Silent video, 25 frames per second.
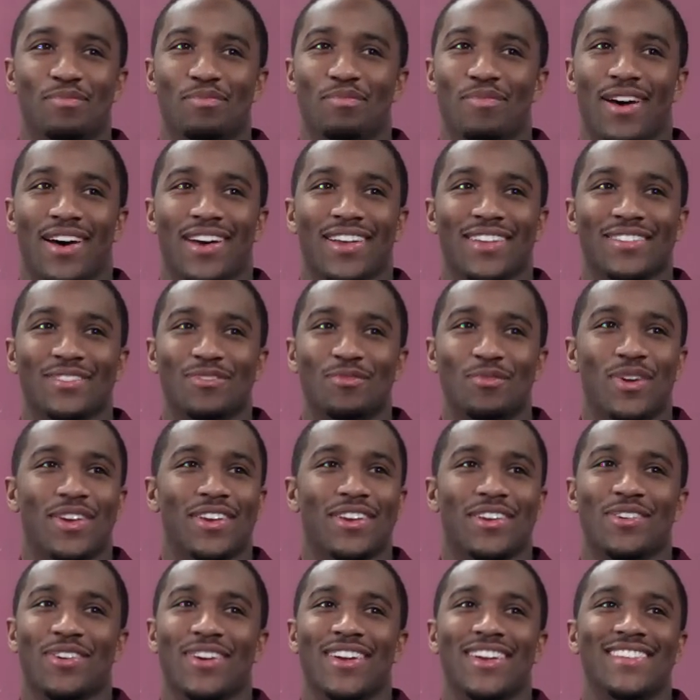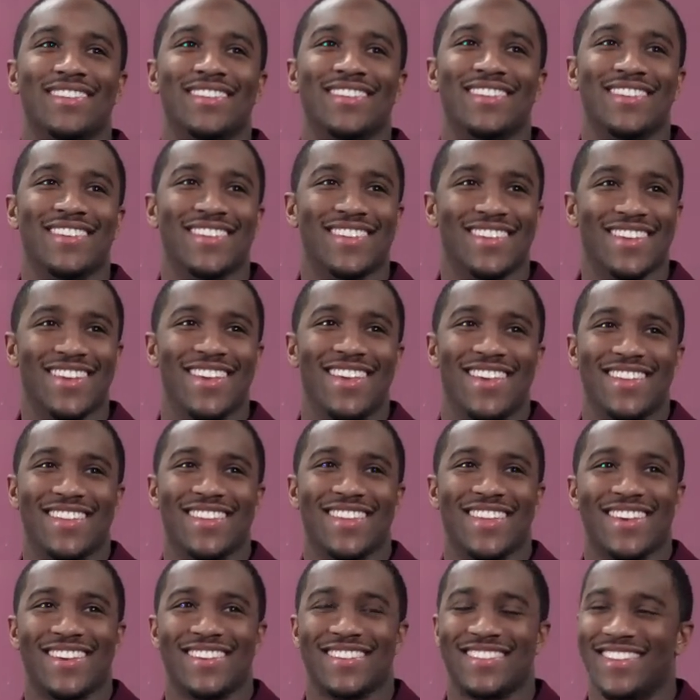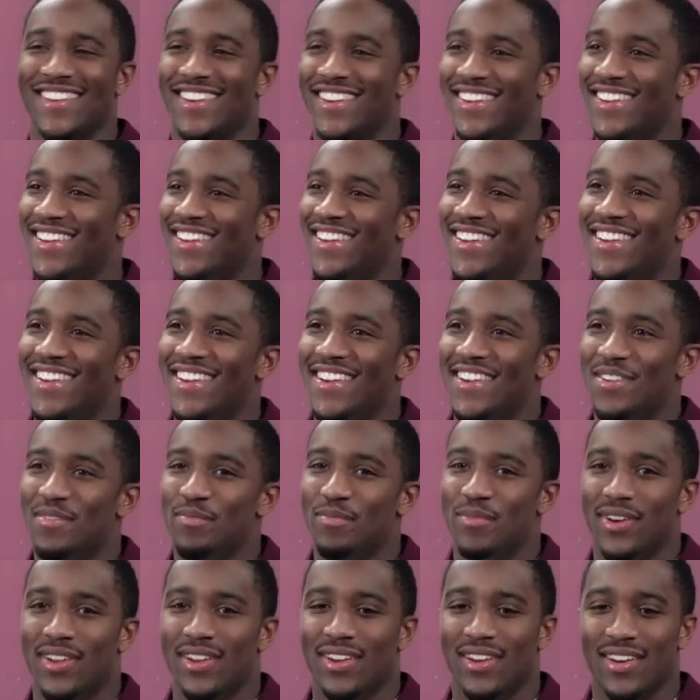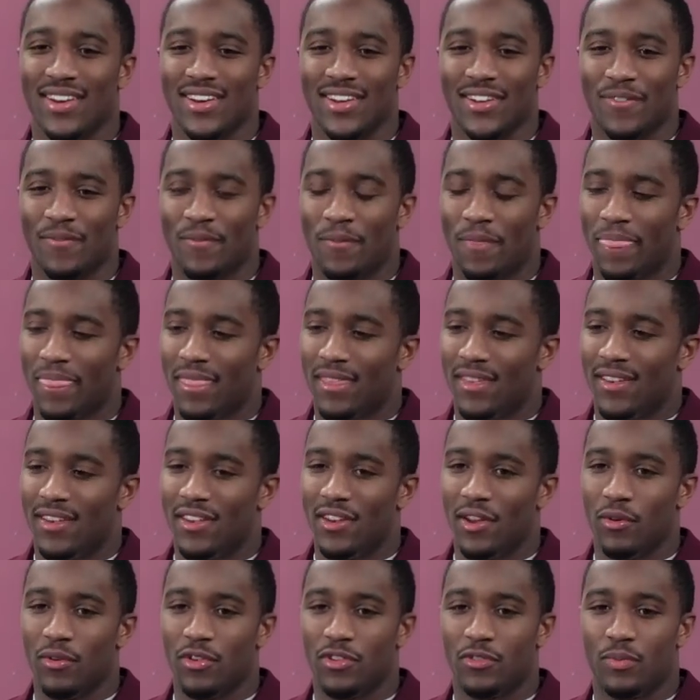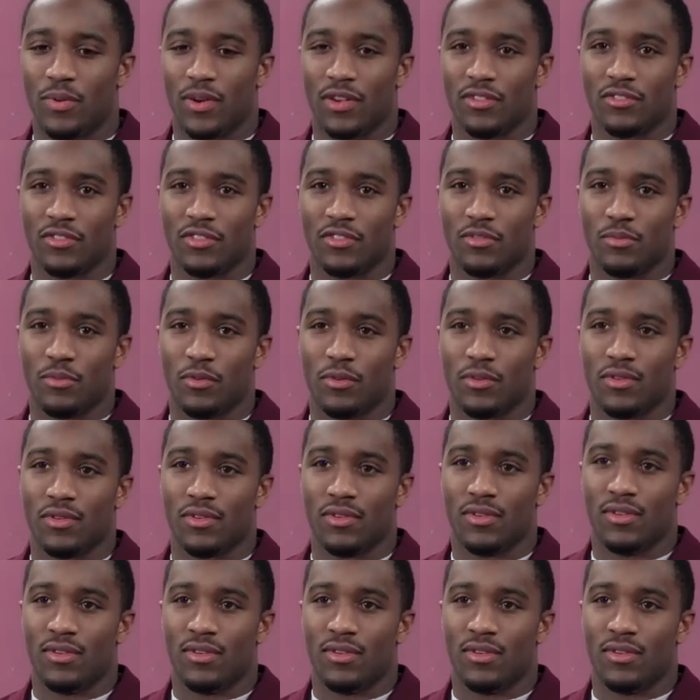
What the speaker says: about went crazy last night. But, you know, it's special. It's more